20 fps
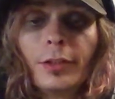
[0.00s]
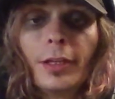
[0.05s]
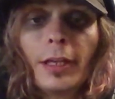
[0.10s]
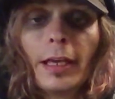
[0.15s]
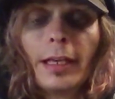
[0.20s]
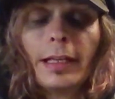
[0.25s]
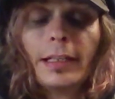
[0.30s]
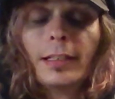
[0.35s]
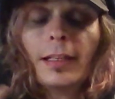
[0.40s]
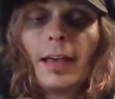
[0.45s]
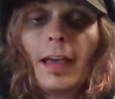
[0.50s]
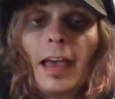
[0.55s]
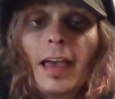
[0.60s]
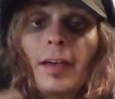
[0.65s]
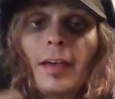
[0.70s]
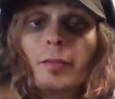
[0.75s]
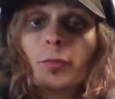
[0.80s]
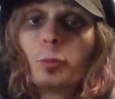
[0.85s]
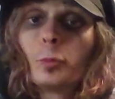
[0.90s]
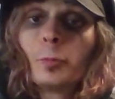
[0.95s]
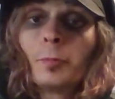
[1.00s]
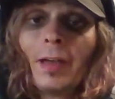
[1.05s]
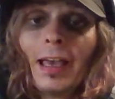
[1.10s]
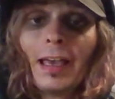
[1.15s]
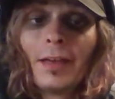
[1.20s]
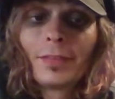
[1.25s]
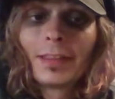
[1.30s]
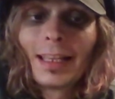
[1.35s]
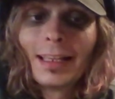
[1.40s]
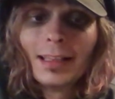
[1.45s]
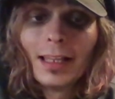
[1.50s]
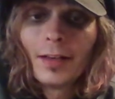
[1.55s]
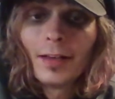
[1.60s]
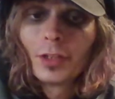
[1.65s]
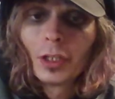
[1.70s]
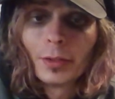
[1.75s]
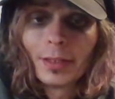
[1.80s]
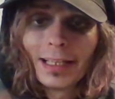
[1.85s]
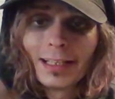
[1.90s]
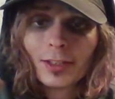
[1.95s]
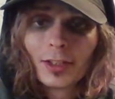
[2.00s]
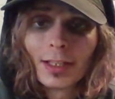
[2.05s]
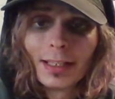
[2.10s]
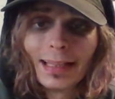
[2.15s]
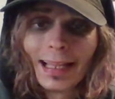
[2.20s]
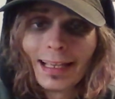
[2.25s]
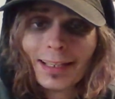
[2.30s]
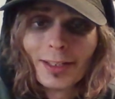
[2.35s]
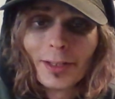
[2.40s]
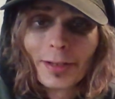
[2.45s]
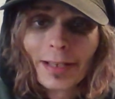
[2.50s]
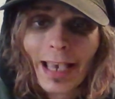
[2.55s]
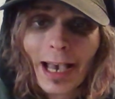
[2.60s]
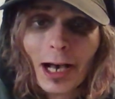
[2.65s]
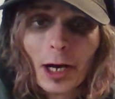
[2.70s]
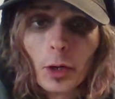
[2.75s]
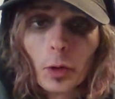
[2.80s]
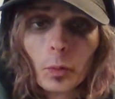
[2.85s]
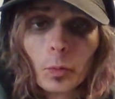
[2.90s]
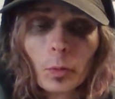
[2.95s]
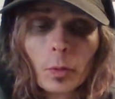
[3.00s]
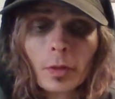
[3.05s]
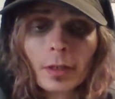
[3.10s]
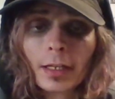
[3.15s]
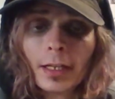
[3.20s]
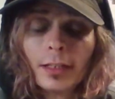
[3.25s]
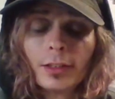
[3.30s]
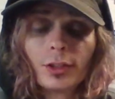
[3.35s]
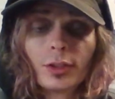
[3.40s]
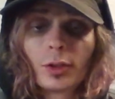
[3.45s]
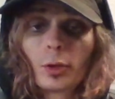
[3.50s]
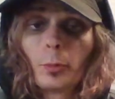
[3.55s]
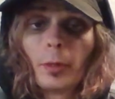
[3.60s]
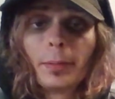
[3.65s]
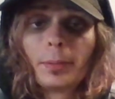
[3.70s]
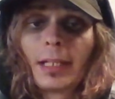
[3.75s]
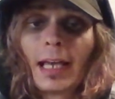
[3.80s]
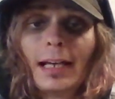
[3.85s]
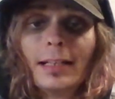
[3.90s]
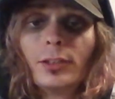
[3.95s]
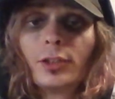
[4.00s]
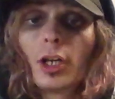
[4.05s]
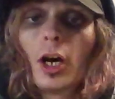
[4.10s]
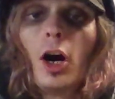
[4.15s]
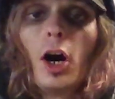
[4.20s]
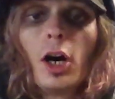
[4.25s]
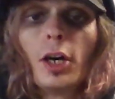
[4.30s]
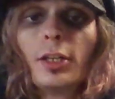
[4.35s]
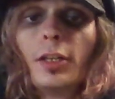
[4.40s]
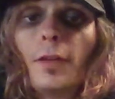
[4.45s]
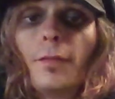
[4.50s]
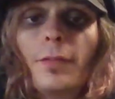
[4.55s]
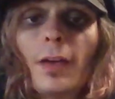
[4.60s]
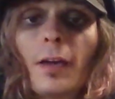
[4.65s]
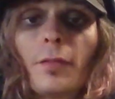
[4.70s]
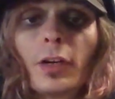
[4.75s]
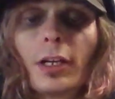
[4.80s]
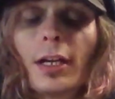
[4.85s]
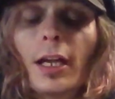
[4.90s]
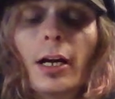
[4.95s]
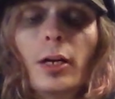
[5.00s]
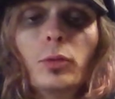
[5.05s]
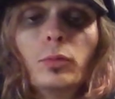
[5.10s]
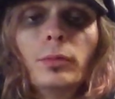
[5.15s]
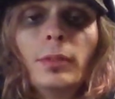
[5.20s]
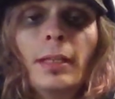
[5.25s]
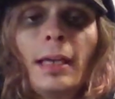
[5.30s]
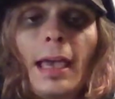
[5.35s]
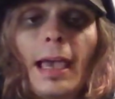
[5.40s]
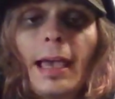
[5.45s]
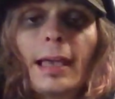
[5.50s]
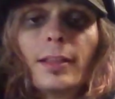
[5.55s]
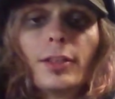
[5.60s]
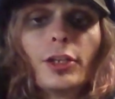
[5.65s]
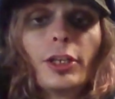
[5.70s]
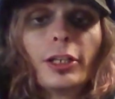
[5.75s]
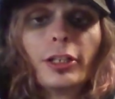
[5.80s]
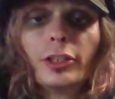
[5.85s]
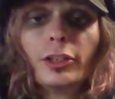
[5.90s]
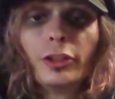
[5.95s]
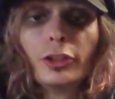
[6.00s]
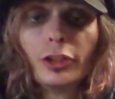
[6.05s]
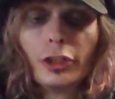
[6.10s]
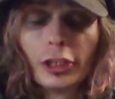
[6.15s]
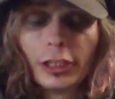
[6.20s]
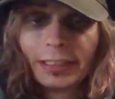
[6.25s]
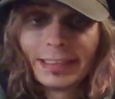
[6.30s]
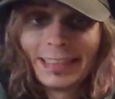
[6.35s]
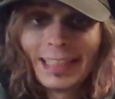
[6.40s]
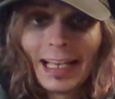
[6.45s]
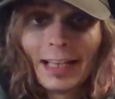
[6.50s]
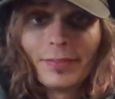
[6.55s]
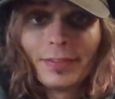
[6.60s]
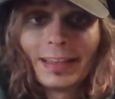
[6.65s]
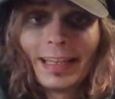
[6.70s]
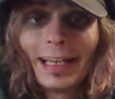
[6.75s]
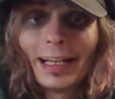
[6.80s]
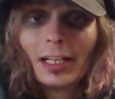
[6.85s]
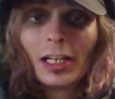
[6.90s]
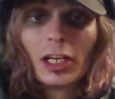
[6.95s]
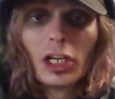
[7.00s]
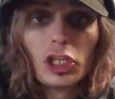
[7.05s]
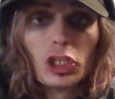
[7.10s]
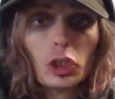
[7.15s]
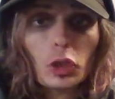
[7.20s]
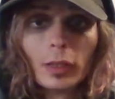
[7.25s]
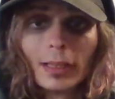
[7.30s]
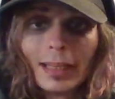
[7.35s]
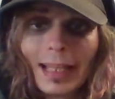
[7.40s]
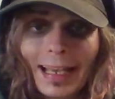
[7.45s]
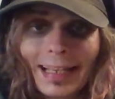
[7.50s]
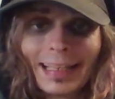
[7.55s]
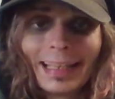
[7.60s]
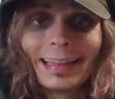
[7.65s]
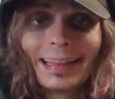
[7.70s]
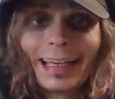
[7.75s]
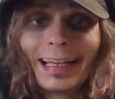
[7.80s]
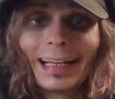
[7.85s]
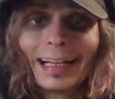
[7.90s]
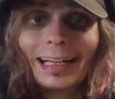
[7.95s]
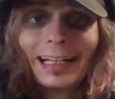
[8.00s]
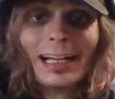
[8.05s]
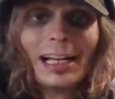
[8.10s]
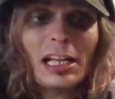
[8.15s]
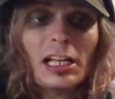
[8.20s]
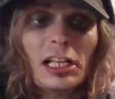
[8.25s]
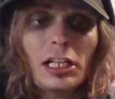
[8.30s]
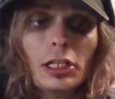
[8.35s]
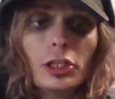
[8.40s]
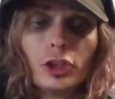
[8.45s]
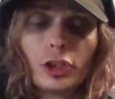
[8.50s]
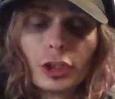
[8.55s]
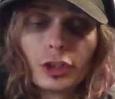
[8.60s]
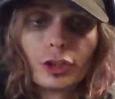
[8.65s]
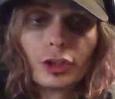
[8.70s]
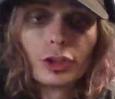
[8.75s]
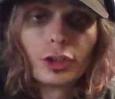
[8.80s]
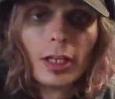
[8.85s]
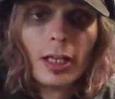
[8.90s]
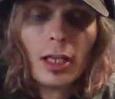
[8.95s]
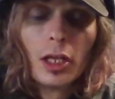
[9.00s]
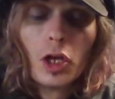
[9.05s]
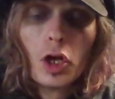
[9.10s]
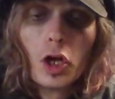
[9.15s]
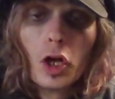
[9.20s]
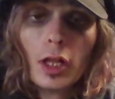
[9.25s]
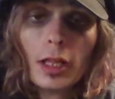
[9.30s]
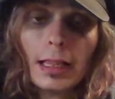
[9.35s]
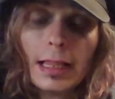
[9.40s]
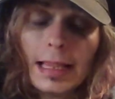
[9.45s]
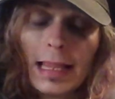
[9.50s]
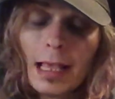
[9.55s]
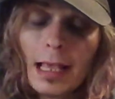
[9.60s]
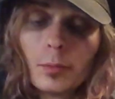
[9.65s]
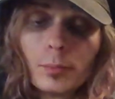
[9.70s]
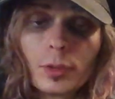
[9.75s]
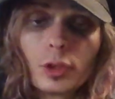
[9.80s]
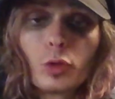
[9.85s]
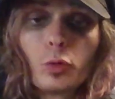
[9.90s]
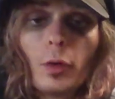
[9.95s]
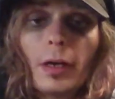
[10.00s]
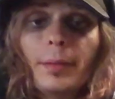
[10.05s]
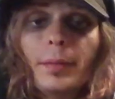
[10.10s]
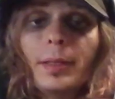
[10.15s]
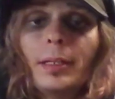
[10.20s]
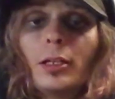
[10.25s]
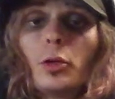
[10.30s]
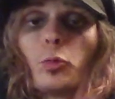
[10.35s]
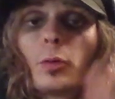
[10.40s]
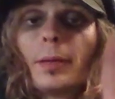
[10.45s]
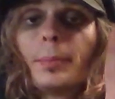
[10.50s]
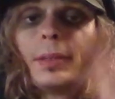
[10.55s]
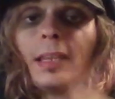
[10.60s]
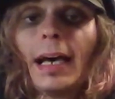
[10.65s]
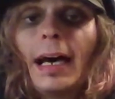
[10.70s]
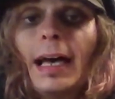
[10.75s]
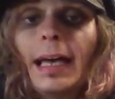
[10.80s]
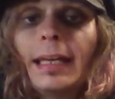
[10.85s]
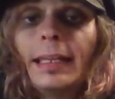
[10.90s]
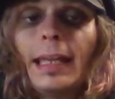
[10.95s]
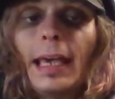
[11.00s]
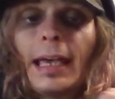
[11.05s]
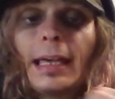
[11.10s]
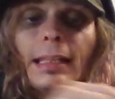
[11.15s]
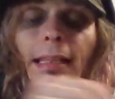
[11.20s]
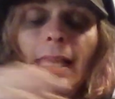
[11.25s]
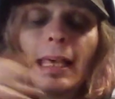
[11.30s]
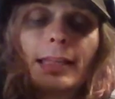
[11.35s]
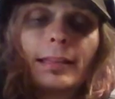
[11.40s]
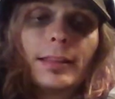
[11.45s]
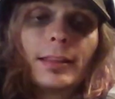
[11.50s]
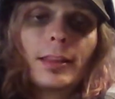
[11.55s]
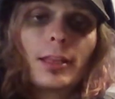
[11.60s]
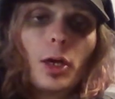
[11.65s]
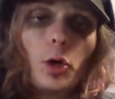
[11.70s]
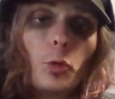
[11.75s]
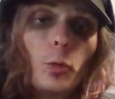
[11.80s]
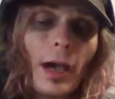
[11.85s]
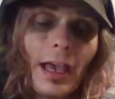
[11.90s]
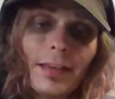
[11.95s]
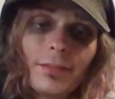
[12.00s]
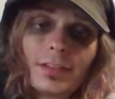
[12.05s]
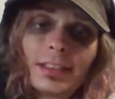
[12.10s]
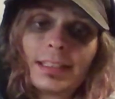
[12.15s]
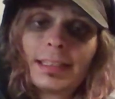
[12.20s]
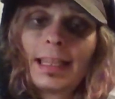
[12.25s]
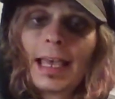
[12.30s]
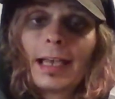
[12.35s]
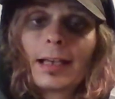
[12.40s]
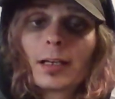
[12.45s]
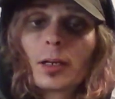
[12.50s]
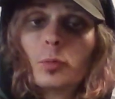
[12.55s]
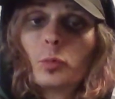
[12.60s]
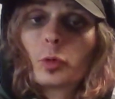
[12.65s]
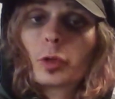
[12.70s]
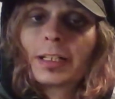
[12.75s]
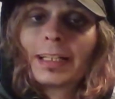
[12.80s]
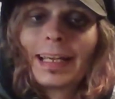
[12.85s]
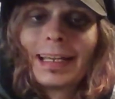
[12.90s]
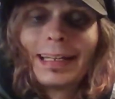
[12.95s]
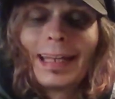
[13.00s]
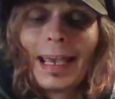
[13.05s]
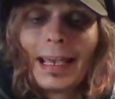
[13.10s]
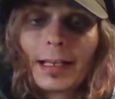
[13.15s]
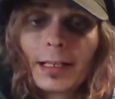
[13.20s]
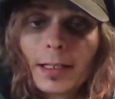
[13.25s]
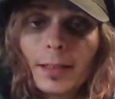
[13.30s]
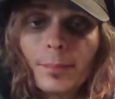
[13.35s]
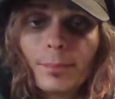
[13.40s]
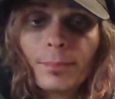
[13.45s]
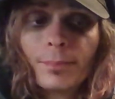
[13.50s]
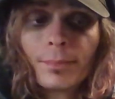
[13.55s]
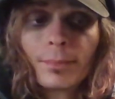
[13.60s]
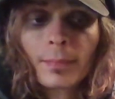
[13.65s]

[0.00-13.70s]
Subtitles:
And if they love you, they should let you go, because the riptide's all you've ever known and you're safe there. You like it there. Just let them swim in the riptide and let the waves take them where they take them.